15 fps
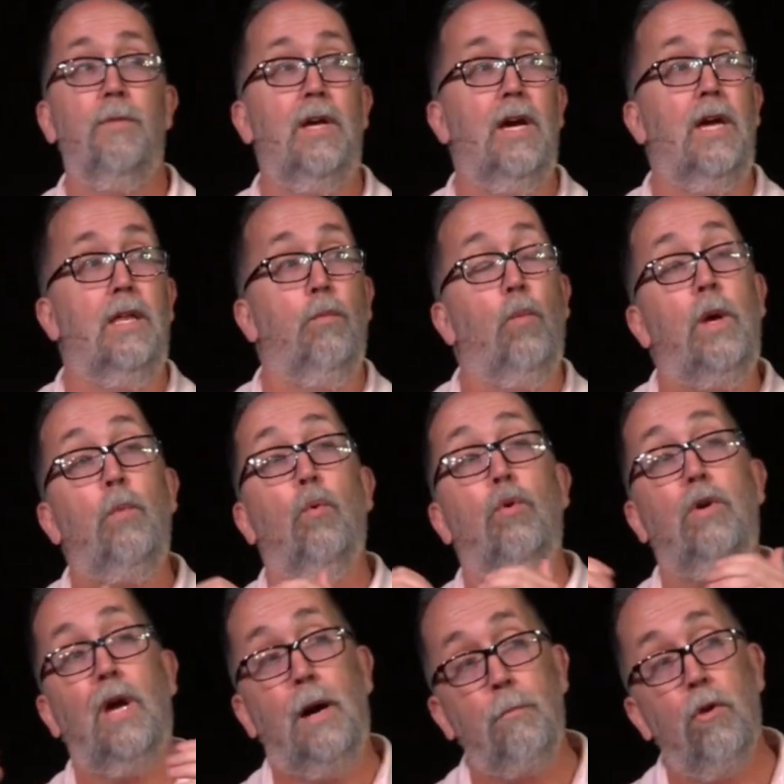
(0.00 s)
And we will
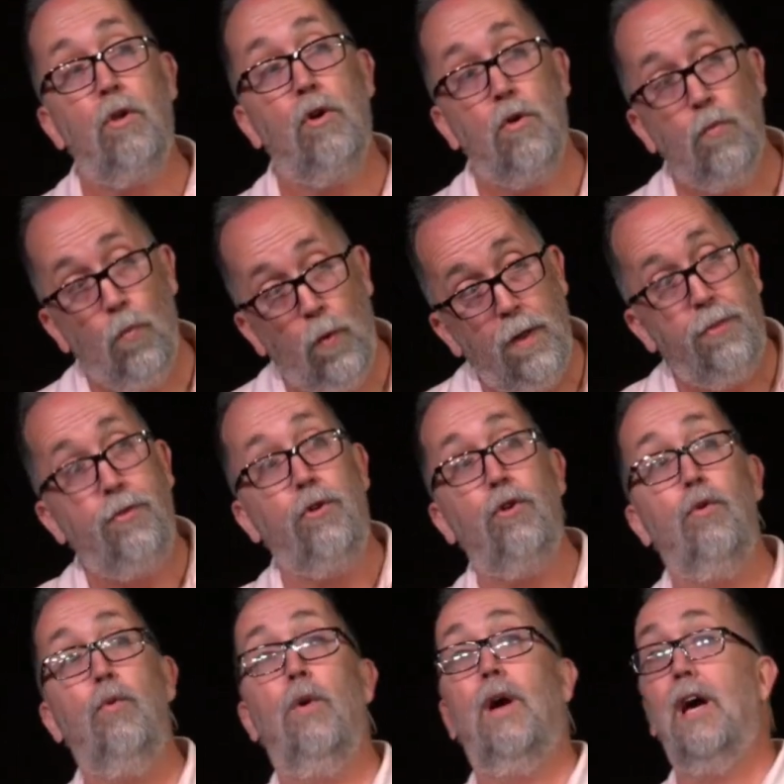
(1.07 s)
come along with
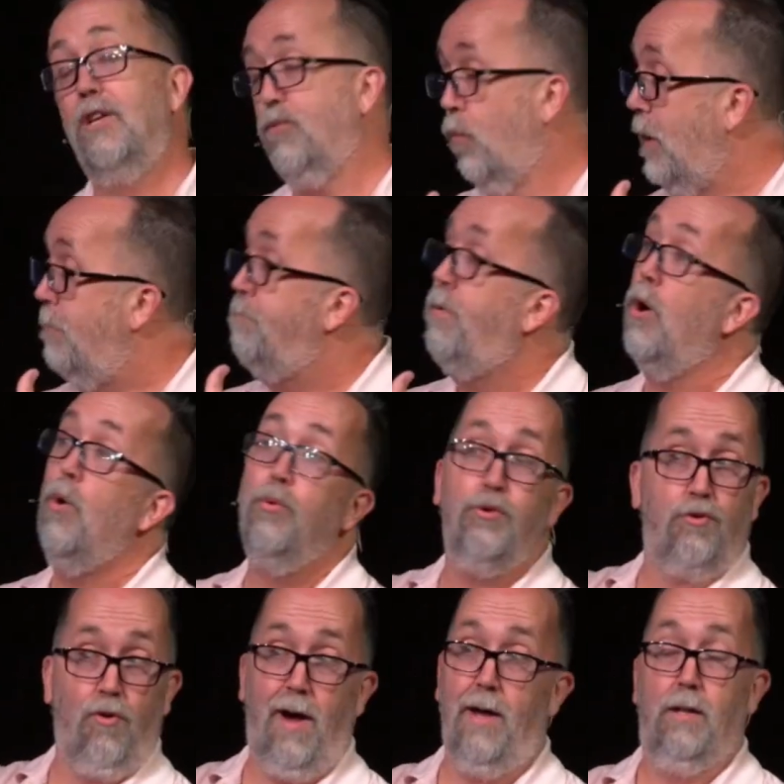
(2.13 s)
you as we both
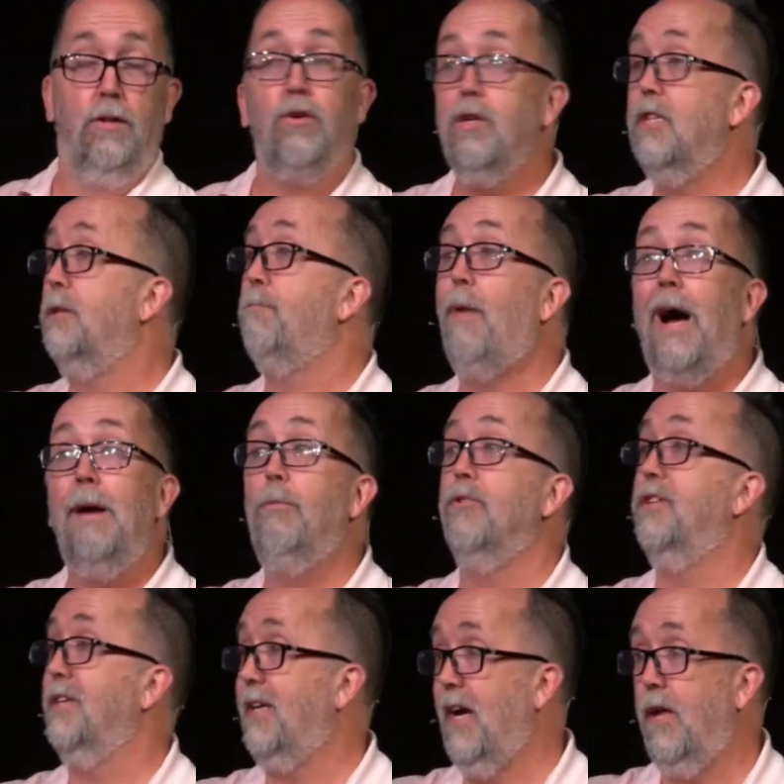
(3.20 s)
try to look at the Bible
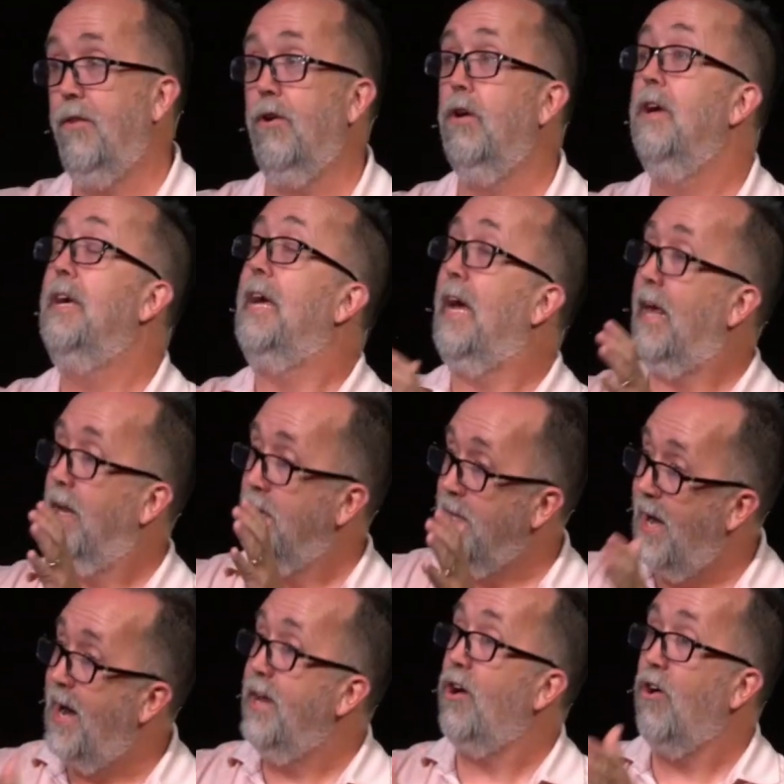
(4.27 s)
together and
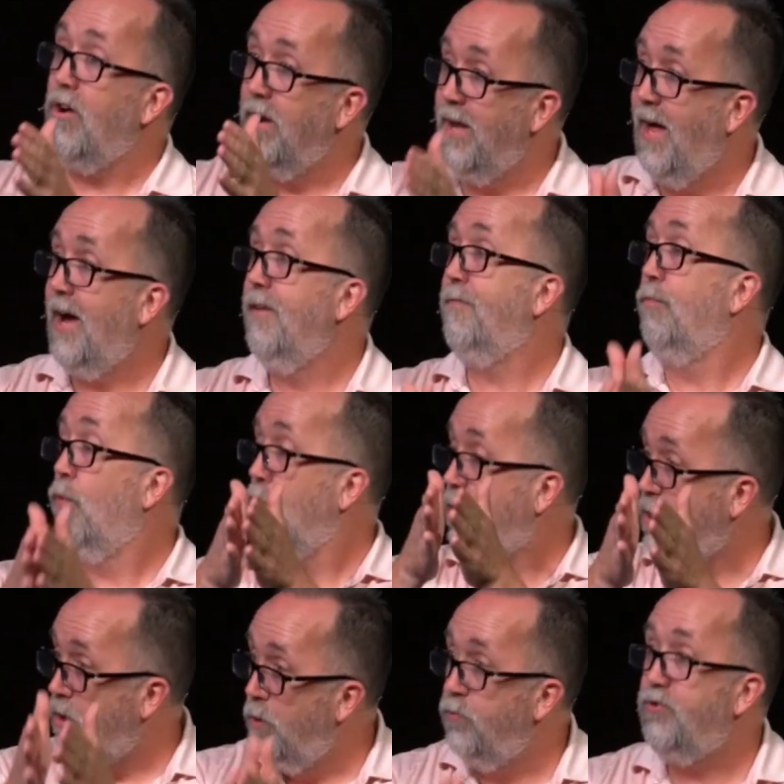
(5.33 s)
align our life more
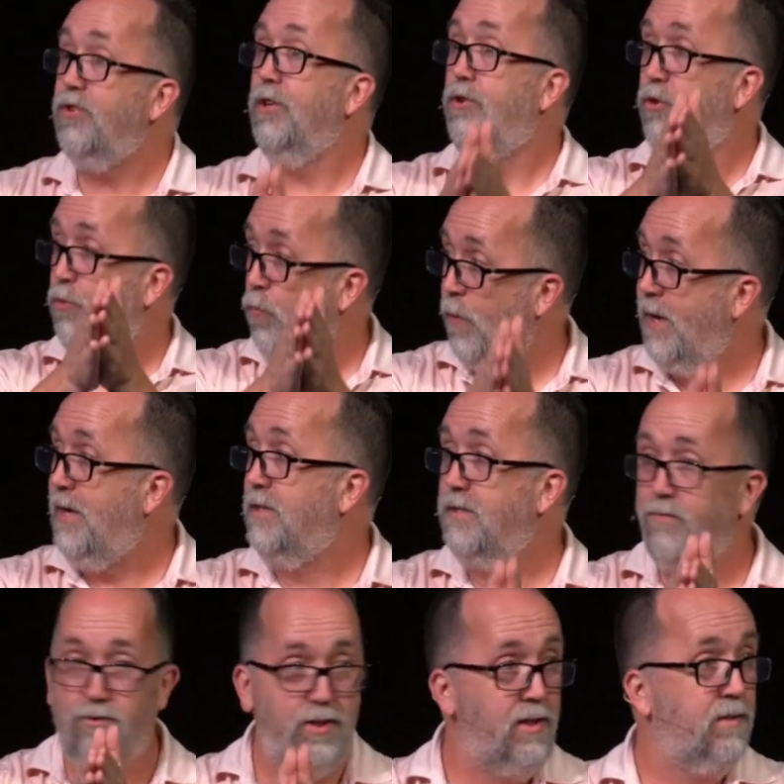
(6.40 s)
closely to the ways
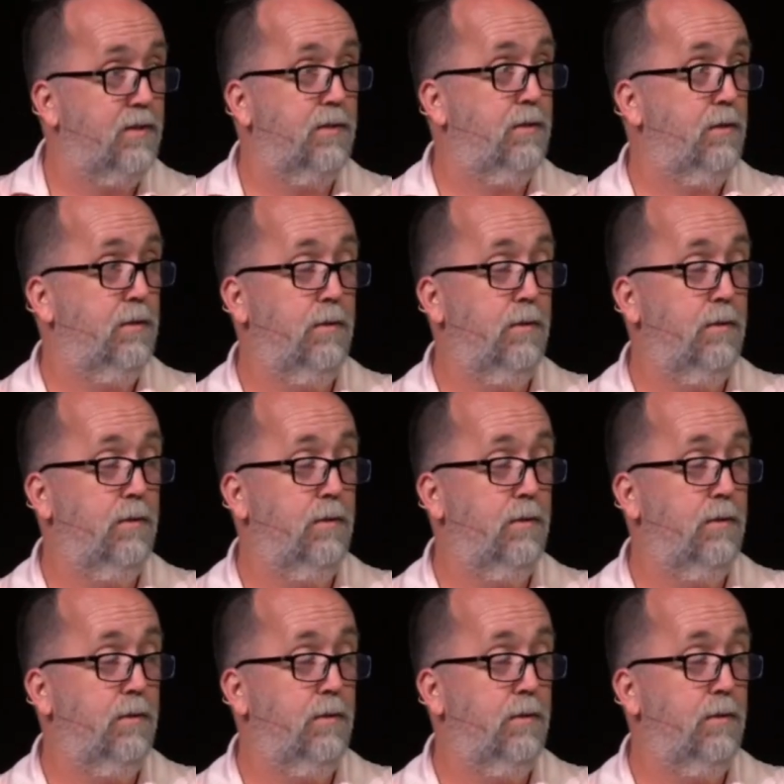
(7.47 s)
of Jesus.